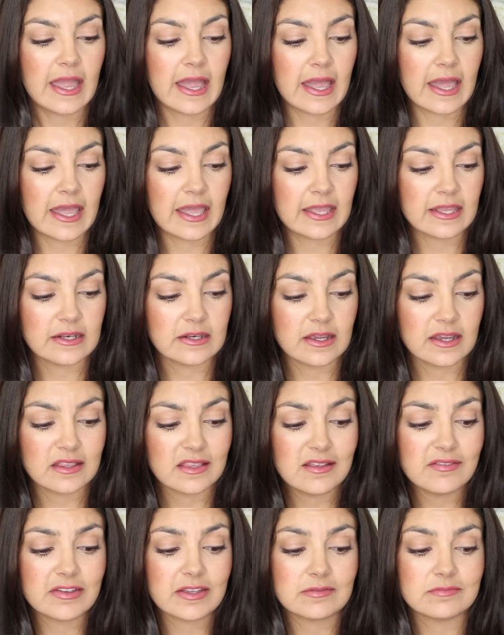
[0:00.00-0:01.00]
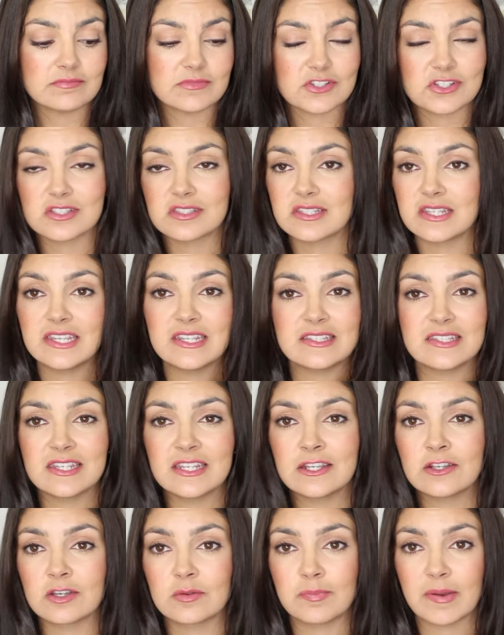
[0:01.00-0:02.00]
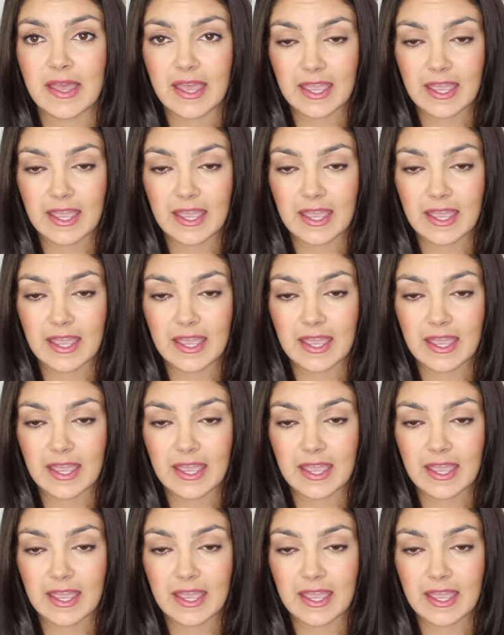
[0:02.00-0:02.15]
And I love it. It's just easy, good